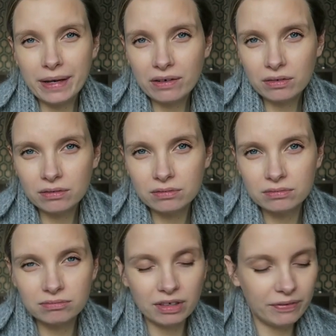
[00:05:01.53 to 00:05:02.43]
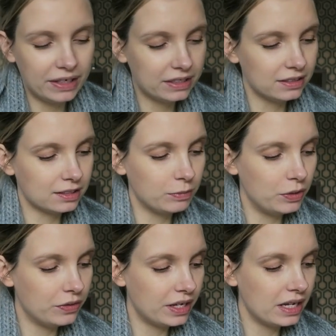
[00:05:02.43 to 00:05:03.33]
ml of innocent
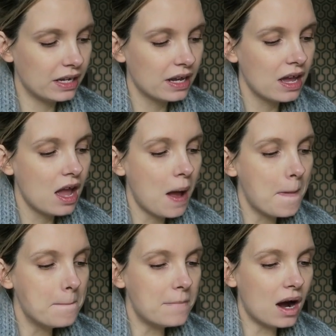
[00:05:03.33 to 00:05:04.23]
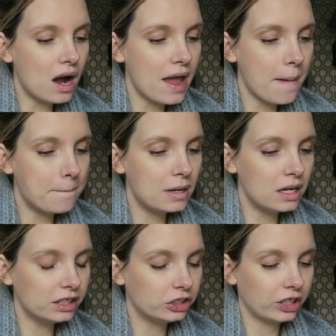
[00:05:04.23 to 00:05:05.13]
smoothie. My
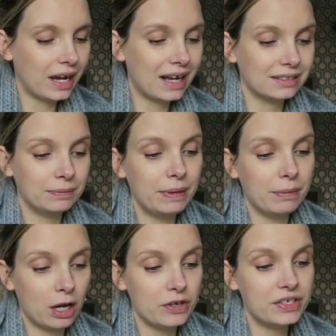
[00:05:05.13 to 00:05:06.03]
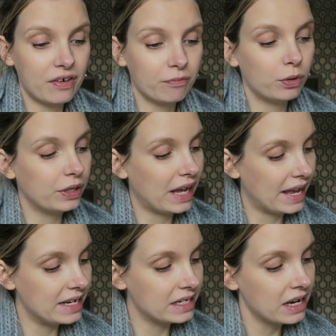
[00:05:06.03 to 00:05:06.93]
blood sugar has to be below
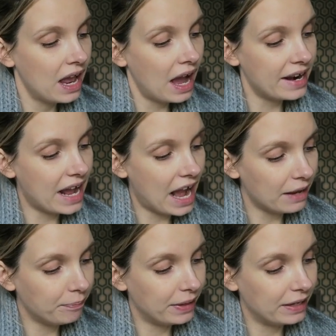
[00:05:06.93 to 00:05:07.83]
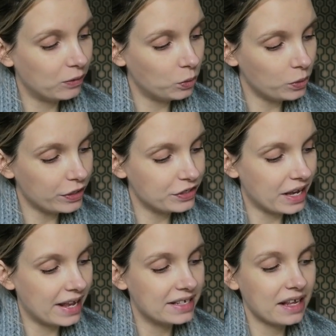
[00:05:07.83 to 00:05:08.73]
7.8, and it had been all those
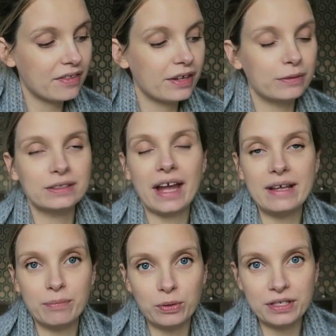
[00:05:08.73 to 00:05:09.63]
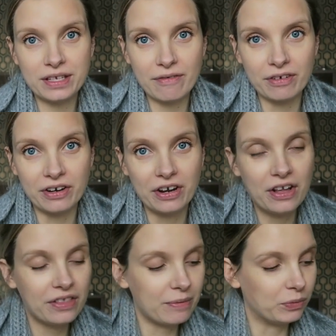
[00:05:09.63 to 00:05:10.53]
days, and then it was 8.7
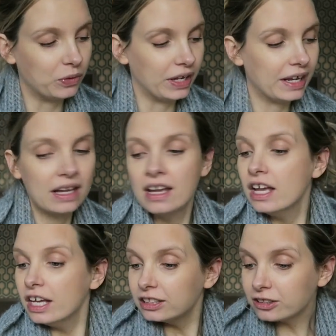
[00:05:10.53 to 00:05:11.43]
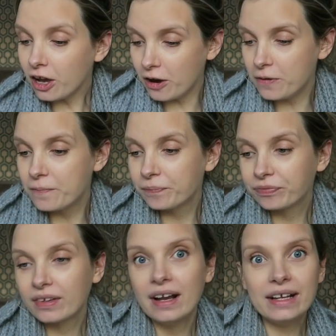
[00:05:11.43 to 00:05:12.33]
that morning. So
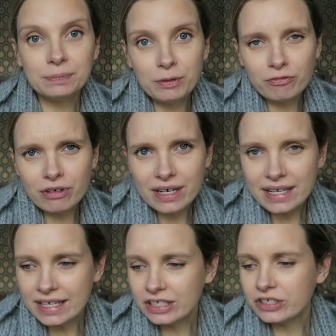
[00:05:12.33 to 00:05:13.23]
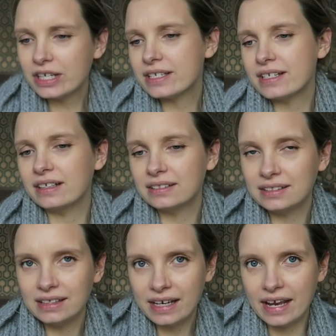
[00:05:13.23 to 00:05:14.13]
it's been really interesting
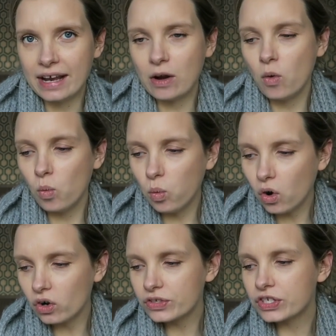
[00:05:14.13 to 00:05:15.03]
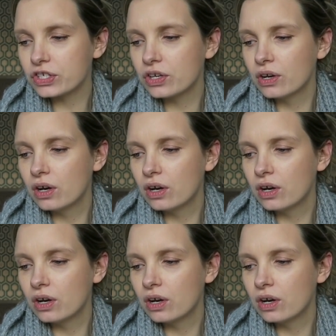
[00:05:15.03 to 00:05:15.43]
seeing what